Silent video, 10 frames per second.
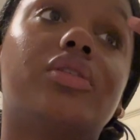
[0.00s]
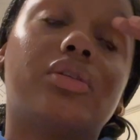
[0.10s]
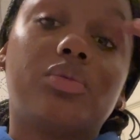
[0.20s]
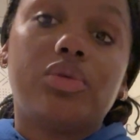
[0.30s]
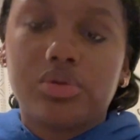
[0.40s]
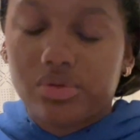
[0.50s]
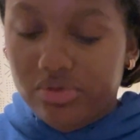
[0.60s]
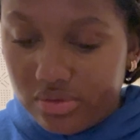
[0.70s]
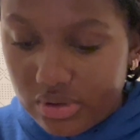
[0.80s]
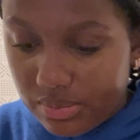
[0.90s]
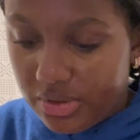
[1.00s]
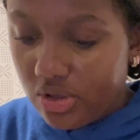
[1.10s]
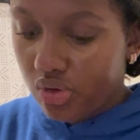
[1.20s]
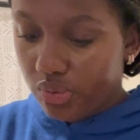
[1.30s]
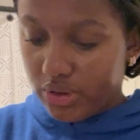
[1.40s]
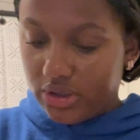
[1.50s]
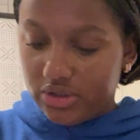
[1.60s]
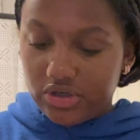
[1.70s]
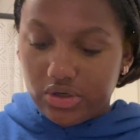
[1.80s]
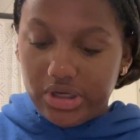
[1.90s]
will be open
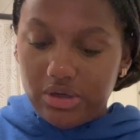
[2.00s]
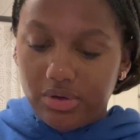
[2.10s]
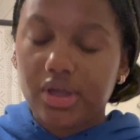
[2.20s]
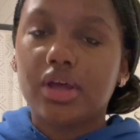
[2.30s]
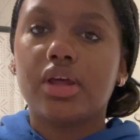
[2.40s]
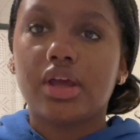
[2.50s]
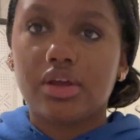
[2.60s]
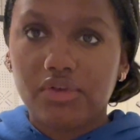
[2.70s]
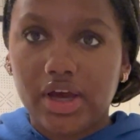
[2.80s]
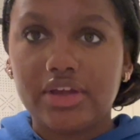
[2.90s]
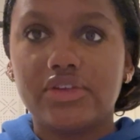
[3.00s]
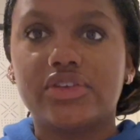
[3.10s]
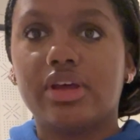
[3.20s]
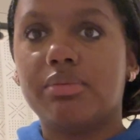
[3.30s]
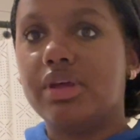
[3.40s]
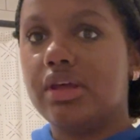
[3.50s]
to hearing advice and